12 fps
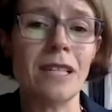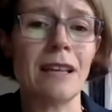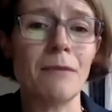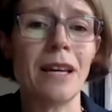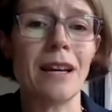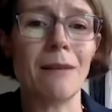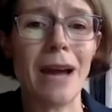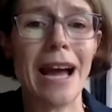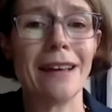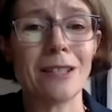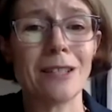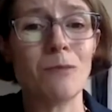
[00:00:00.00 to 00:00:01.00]
believe it
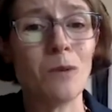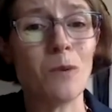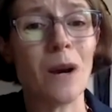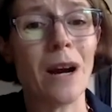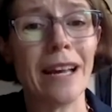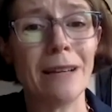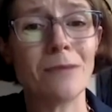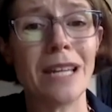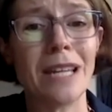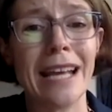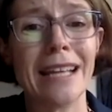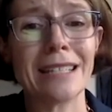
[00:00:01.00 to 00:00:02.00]
set me on a path to be
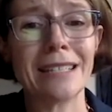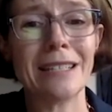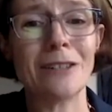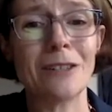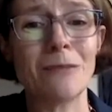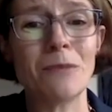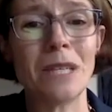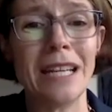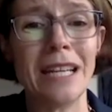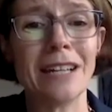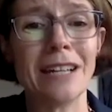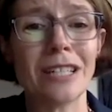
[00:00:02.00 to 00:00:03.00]
where I am today as a
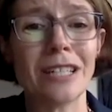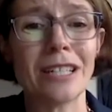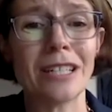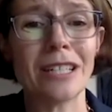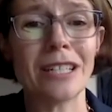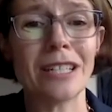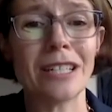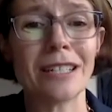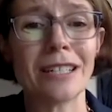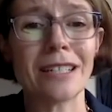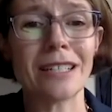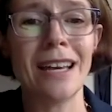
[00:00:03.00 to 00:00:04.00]
leader in pediatrics.
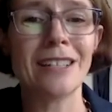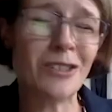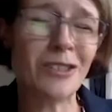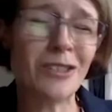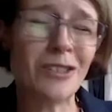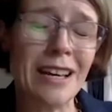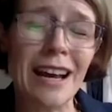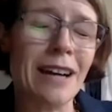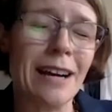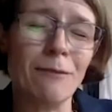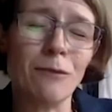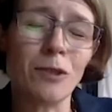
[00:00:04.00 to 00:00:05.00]

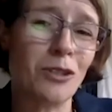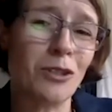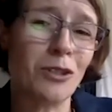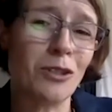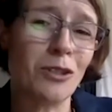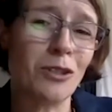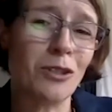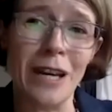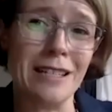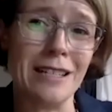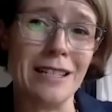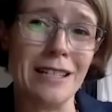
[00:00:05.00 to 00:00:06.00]
Dr. Goza, I'm
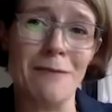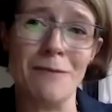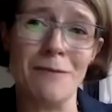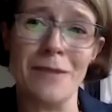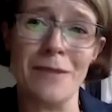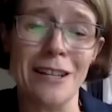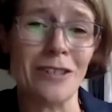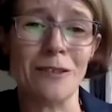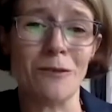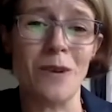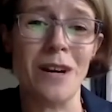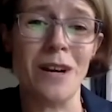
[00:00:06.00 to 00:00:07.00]
sure you've had a time like
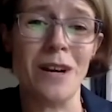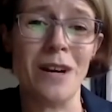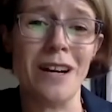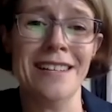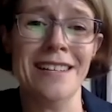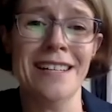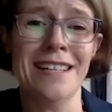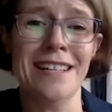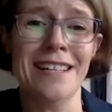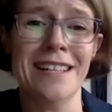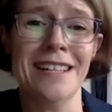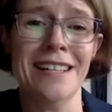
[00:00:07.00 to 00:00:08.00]
that in your career as
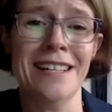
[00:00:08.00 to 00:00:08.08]
well.